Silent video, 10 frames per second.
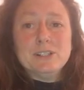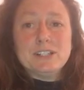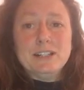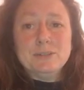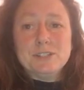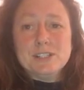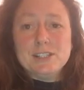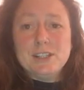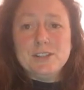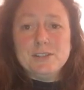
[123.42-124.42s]
in which language
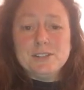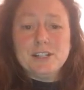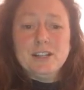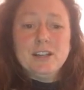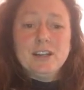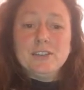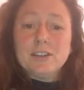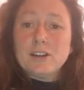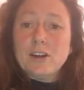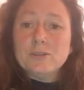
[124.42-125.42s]
is used
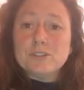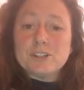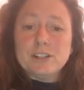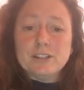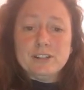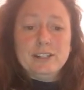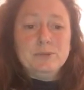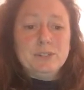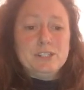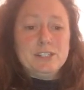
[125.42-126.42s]
and the culture
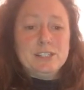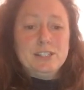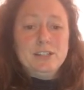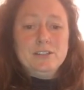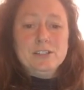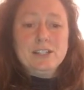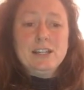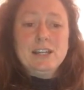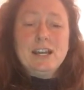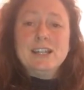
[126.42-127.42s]
in which it's used,
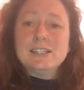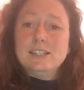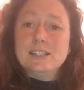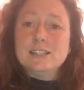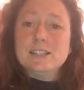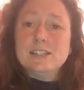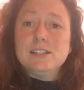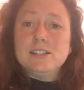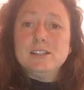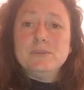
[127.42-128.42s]
as it is
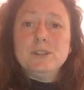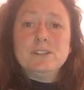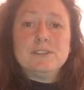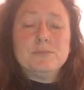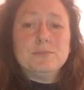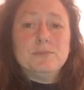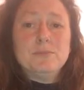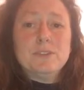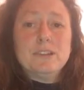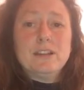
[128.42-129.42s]
to do with
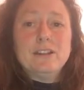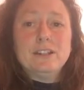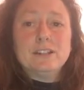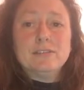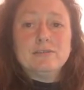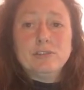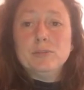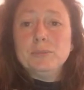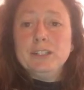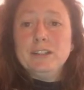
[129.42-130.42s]

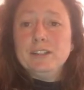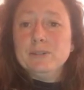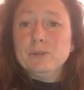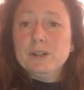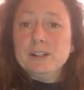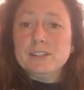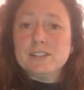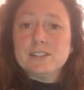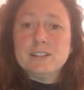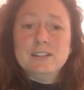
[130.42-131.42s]
formally learning
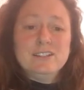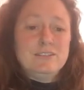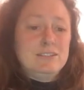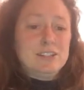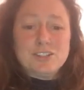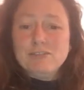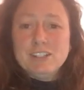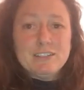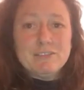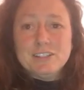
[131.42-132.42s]
words, dictionary
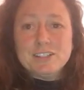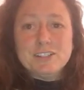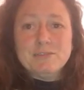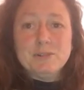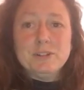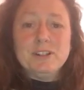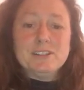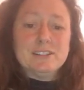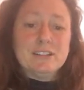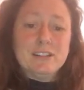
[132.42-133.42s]
definitions of
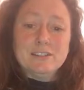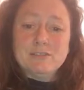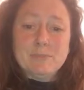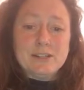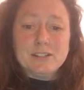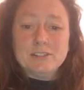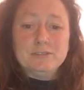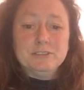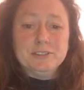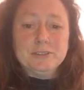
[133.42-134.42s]
words and
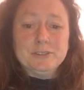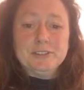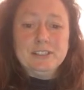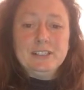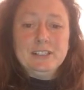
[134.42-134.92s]
grammatical rules.